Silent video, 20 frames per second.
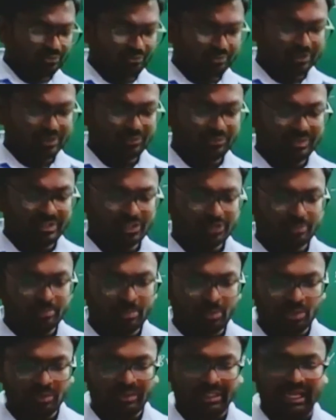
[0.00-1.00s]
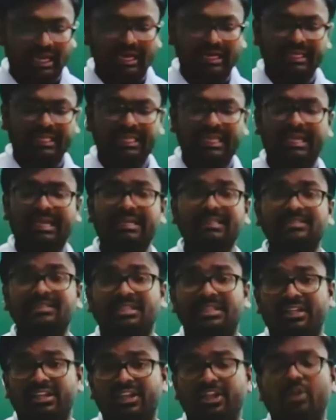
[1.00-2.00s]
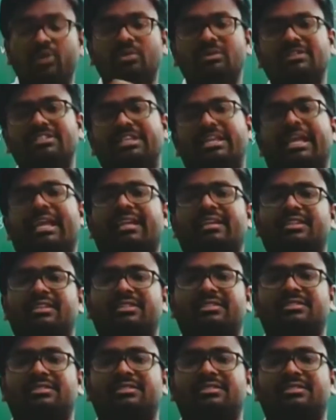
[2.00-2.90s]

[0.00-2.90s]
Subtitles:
with which both aldehydes and ketones react is.